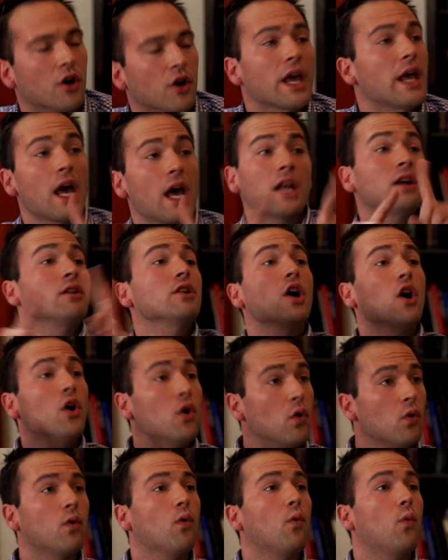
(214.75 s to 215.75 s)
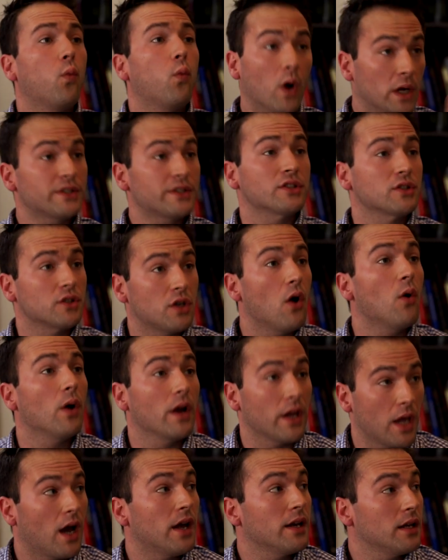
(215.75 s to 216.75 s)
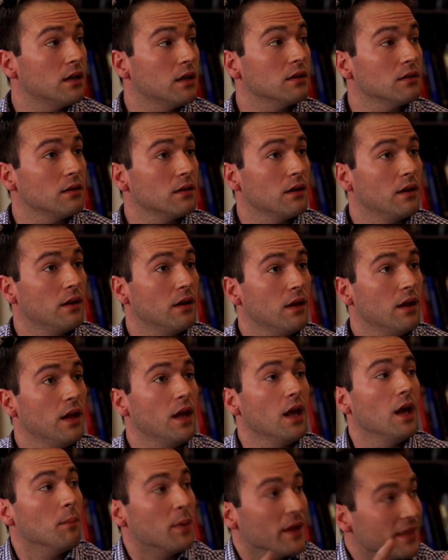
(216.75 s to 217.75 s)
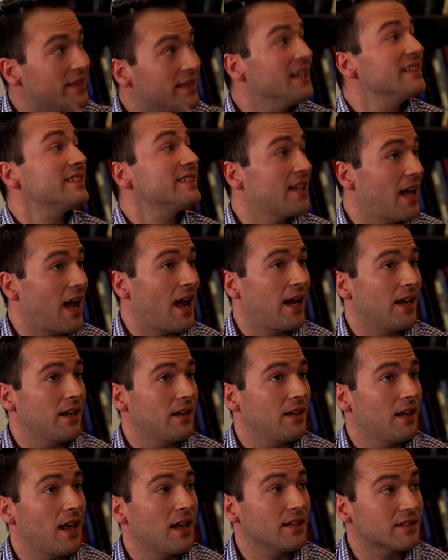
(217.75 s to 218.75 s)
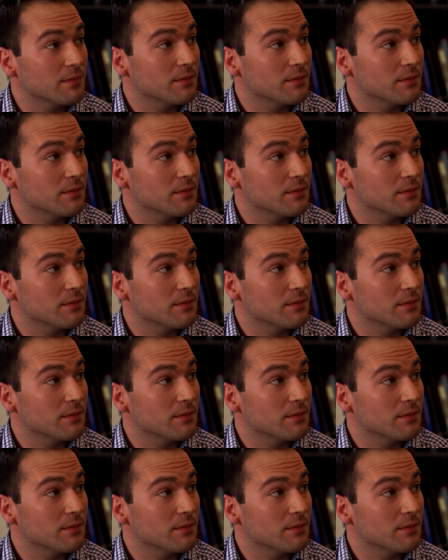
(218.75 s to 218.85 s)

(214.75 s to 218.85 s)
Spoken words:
Okay, I don't know what's going on here, but this guy has